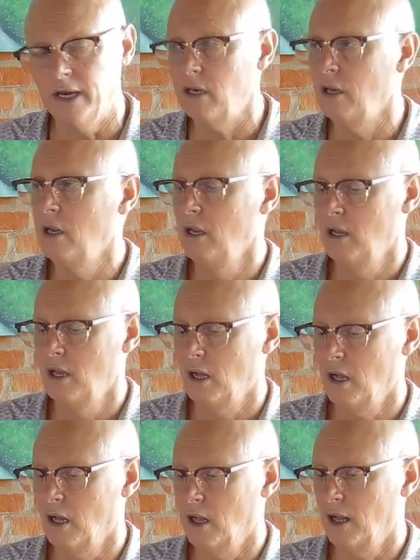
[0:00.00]
it
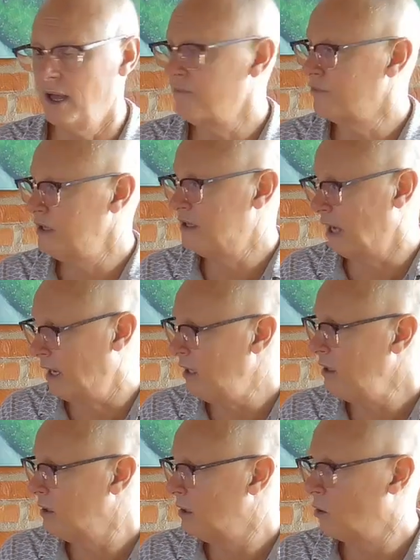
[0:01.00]
every day,
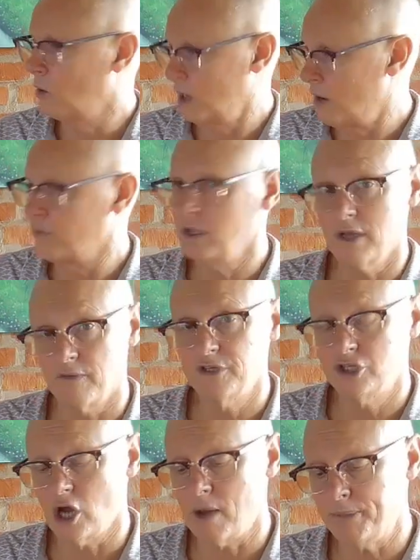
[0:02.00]
or every
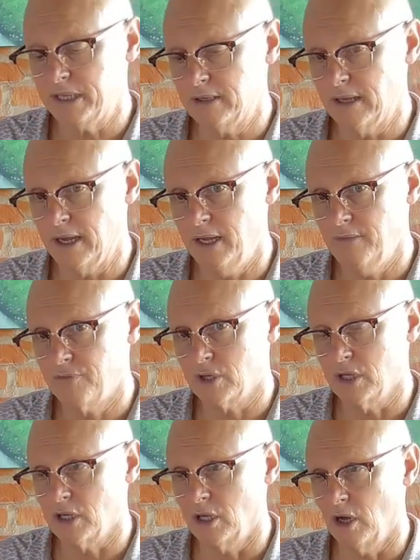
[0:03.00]
shopping day if you're
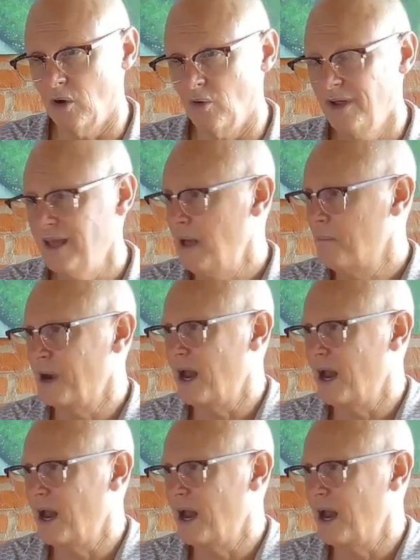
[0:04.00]
going to go. But